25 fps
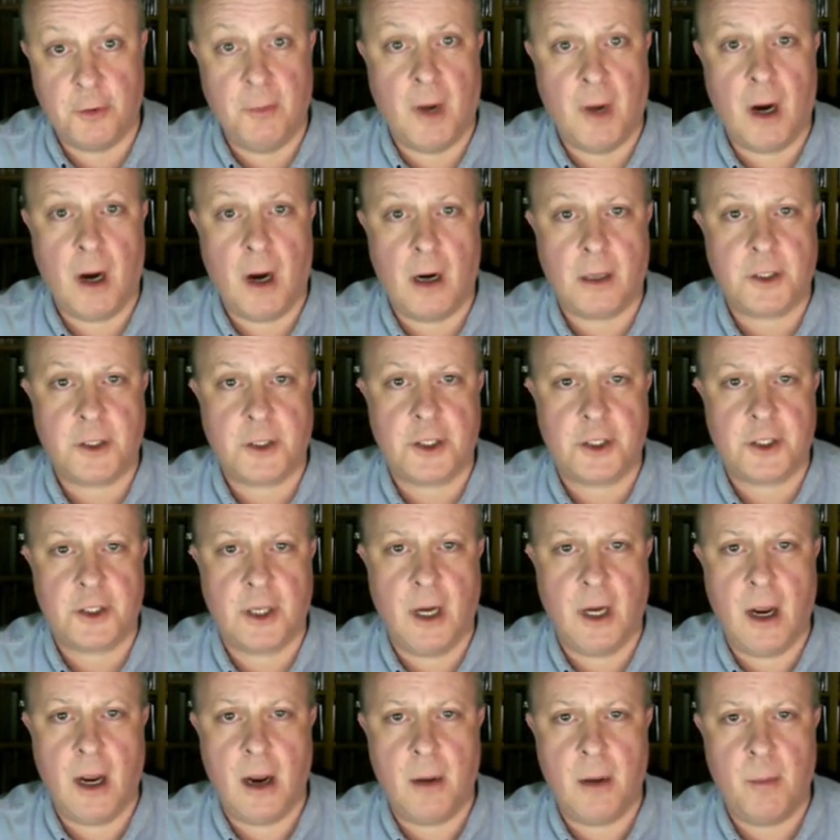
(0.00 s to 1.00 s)
March,
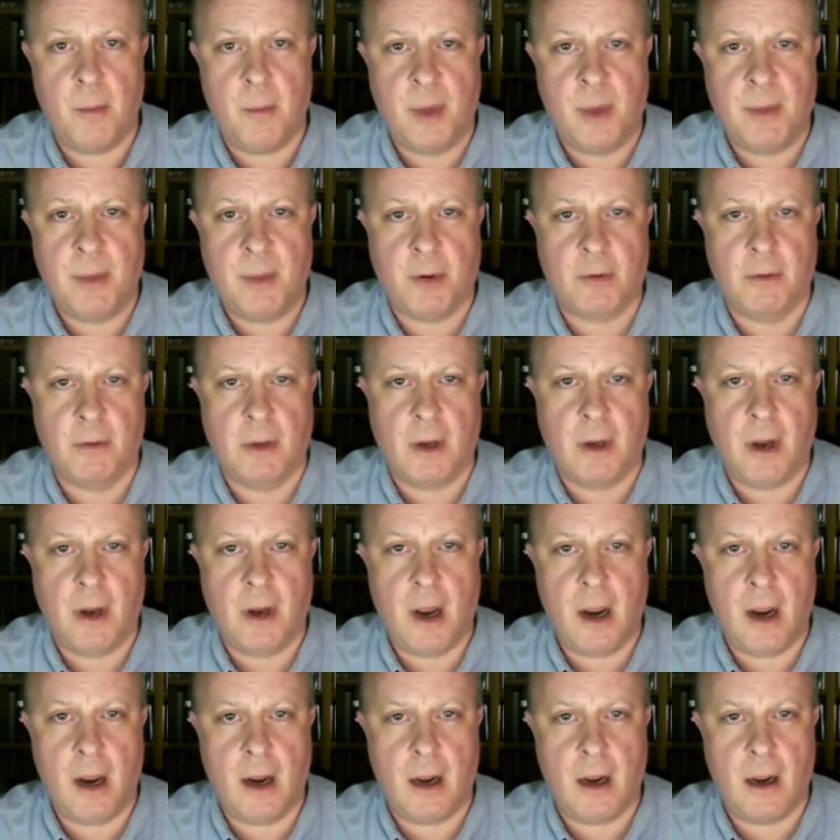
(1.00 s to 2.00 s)
people,
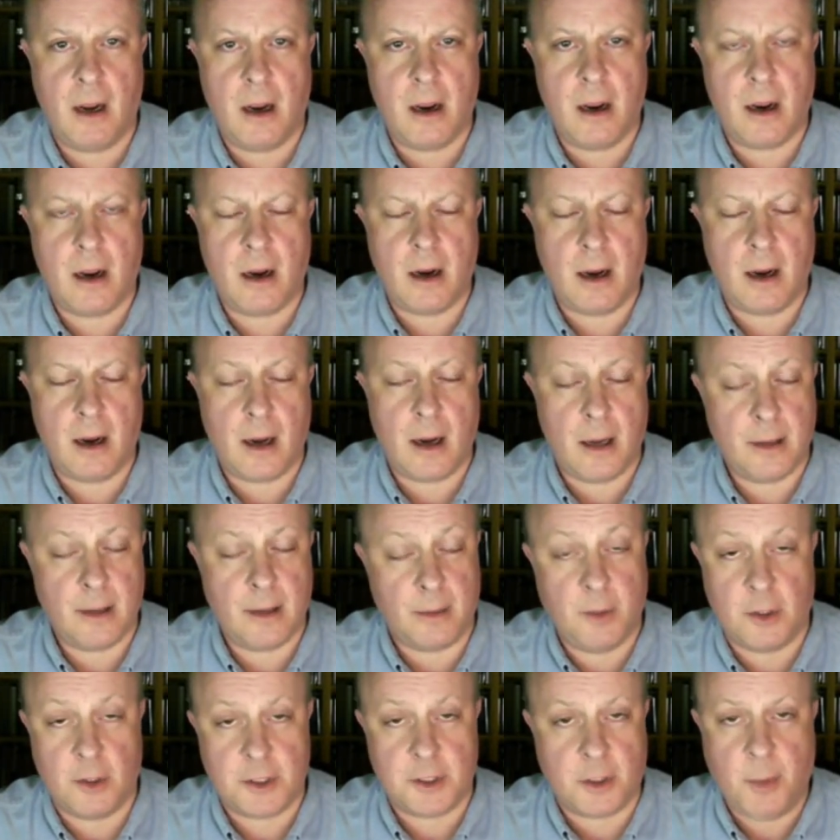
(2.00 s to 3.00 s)
and
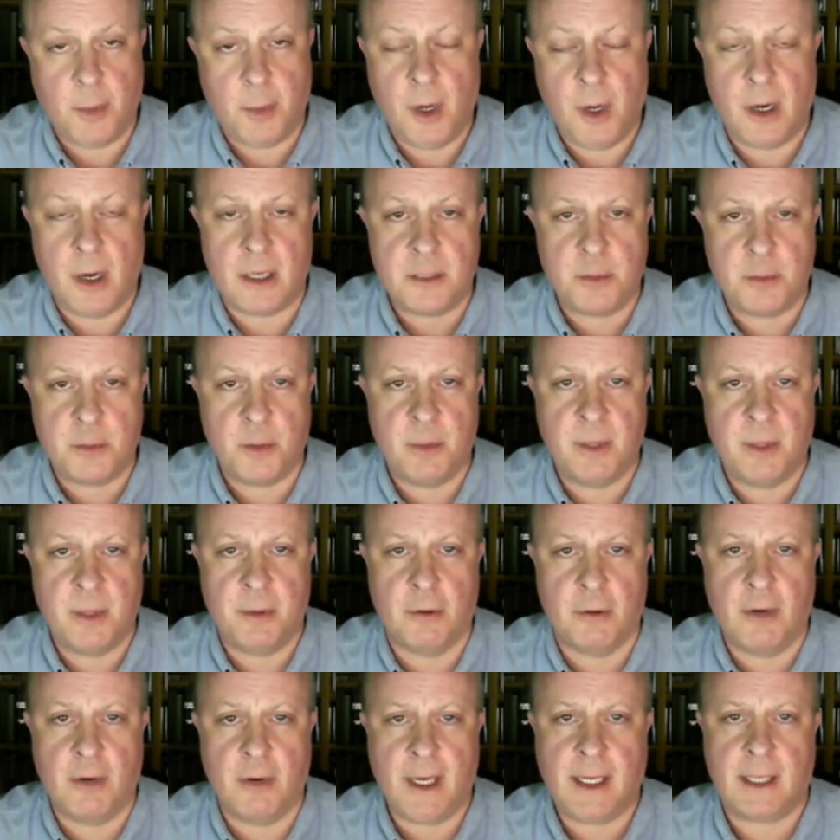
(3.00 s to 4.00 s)
I'm not surprised, but
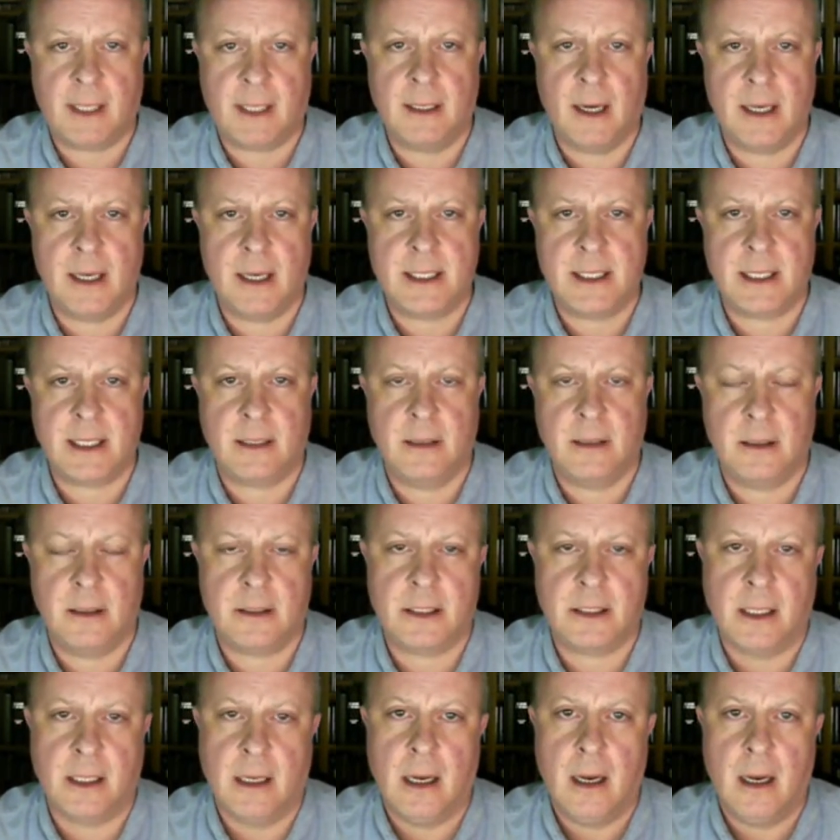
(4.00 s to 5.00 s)
people recognising
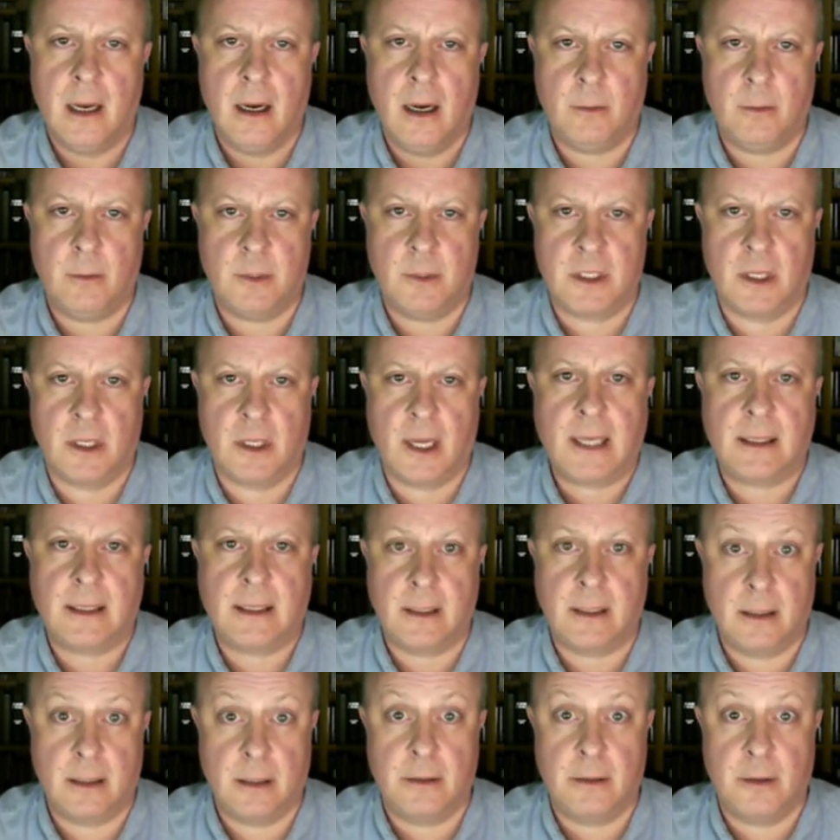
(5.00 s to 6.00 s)
that it was
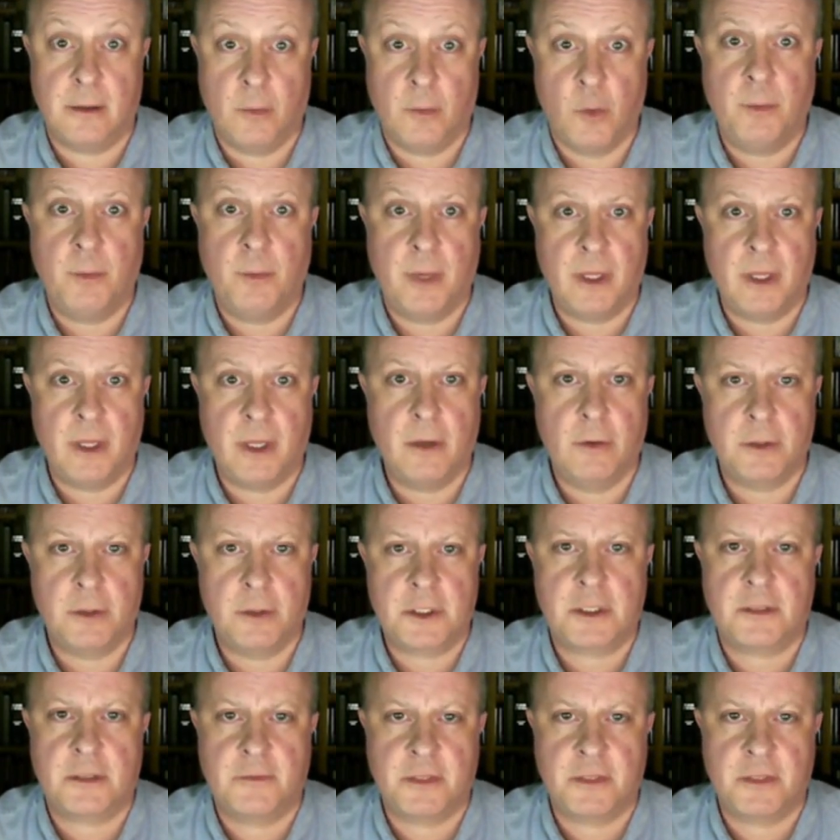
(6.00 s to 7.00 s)
likely that there would be
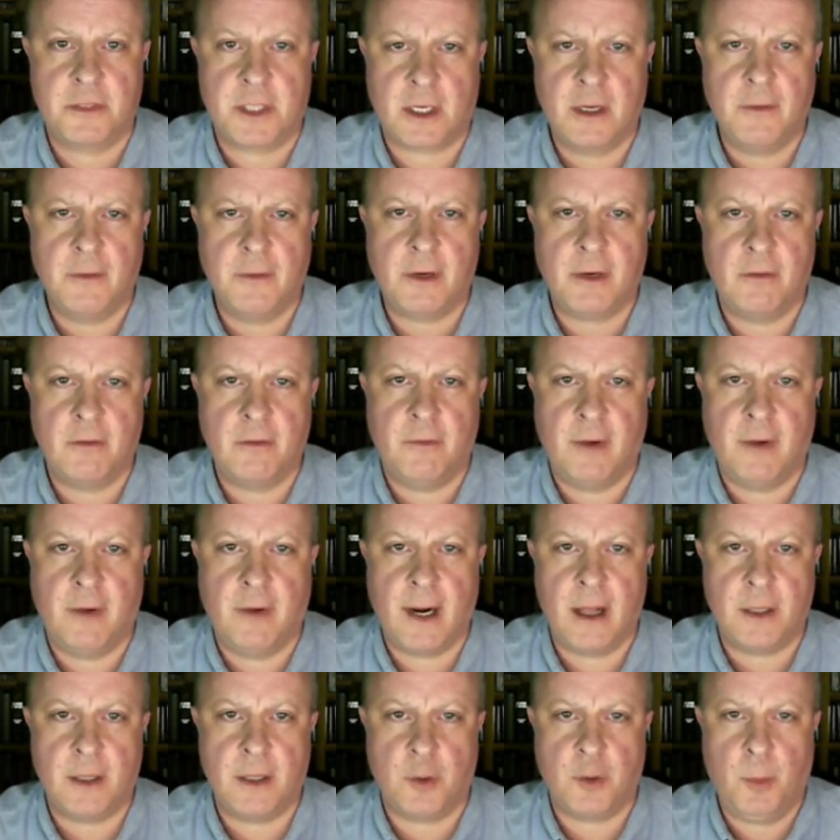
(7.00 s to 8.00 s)
those significant
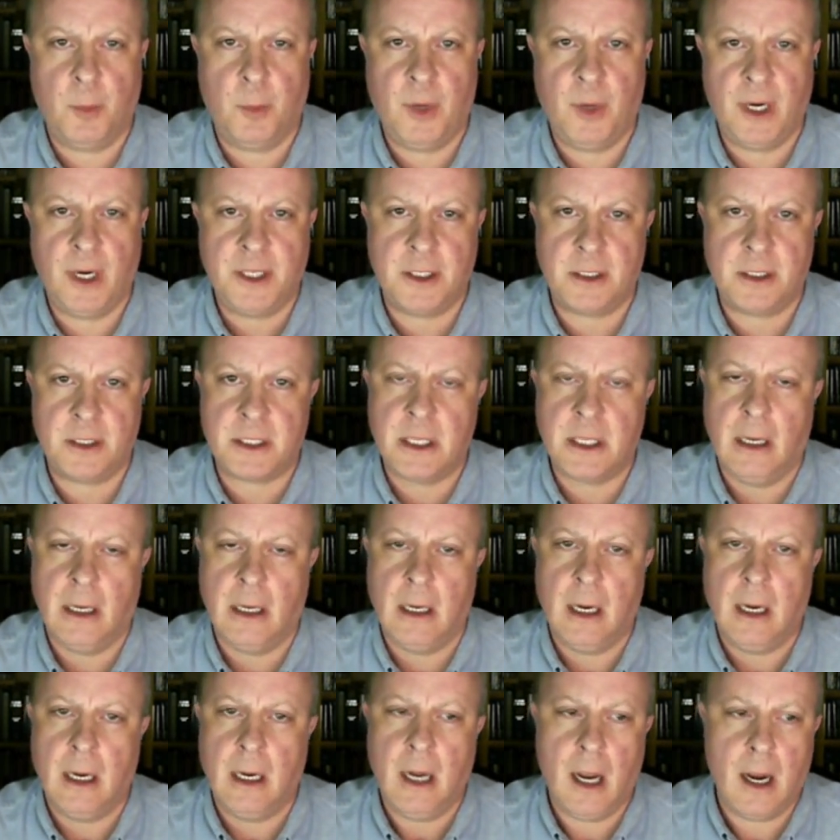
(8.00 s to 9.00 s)
financial pressures,
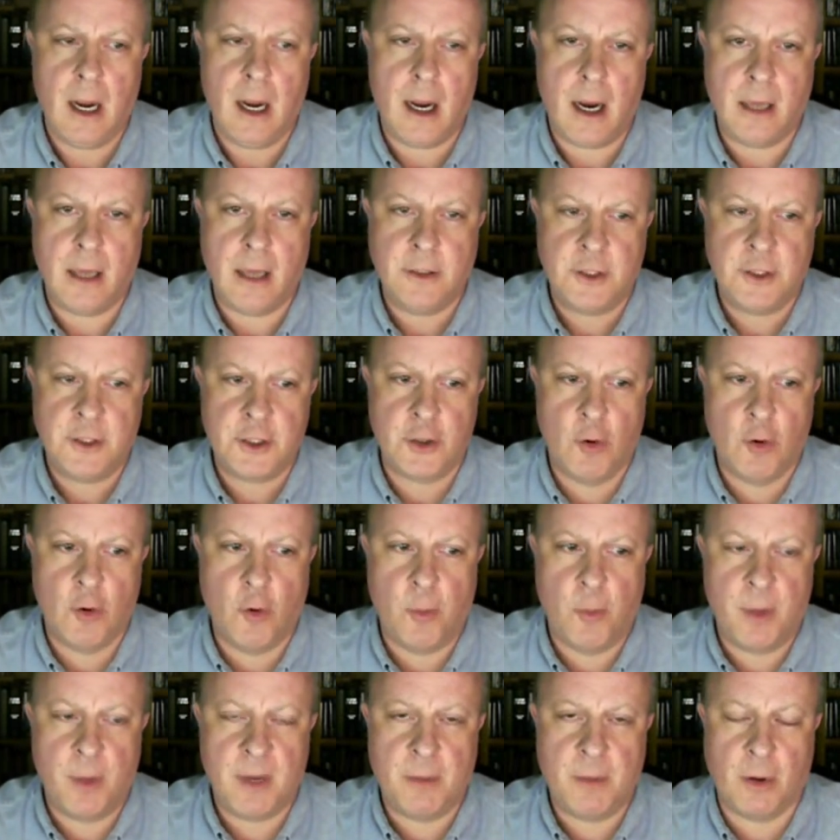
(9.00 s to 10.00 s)
and
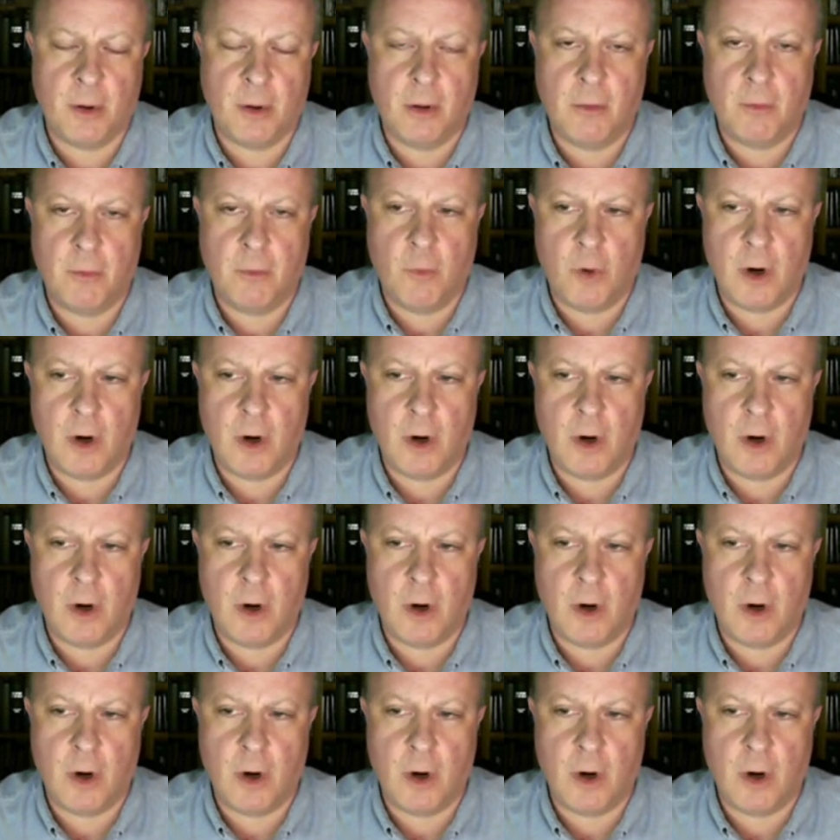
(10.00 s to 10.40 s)
so people